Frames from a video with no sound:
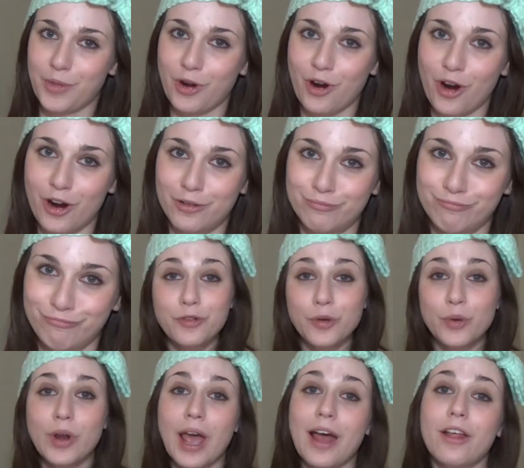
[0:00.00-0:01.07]
girl.
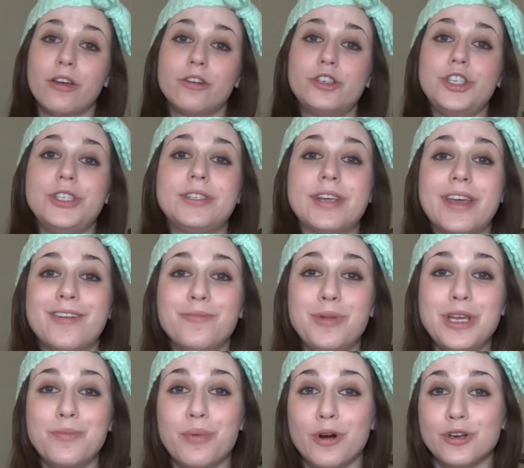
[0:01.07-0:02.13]
Food allergies can
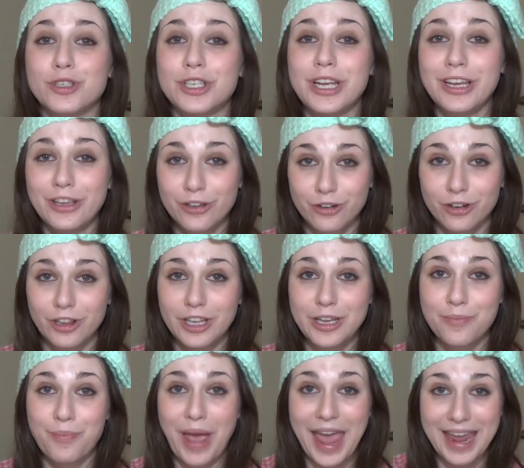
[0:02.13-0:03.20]
be
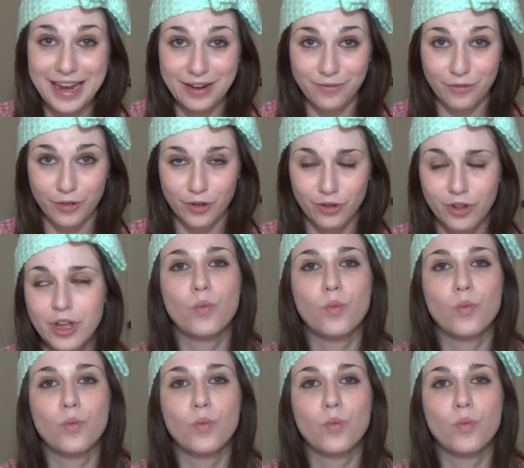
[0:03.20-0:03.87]
particularly painful.